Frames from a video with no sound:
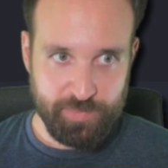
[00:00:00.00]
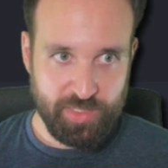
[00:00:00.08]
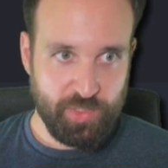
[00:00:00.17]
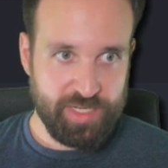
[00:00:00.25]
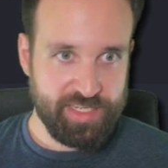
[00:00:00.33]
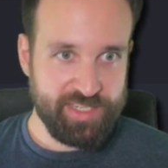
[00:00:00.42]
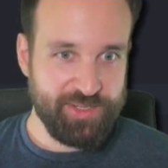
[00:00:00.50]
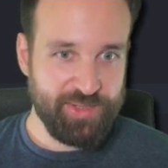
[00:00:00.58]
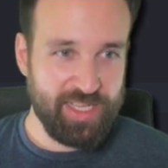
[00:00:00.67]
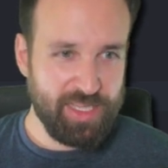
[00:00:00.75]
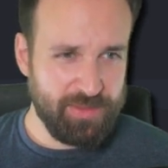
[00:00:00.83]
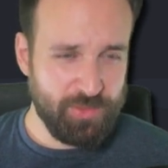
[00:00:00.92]
but right
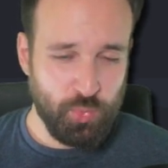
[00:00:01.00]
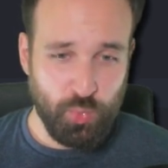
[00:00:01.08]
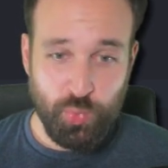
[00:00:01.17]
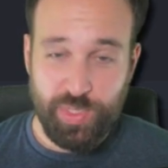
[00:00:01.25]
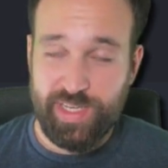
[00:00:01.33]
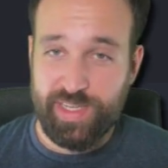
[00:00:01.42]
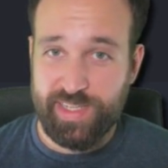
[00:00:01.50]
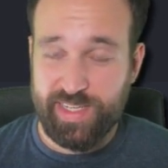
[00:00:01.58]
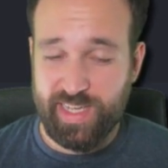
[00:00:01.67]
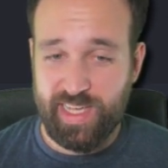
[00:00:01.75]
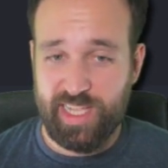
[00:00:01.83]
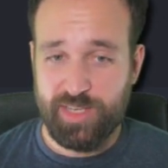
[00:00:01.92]
now we
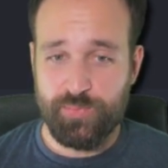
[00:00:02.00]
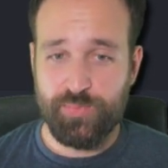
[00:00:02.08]
can't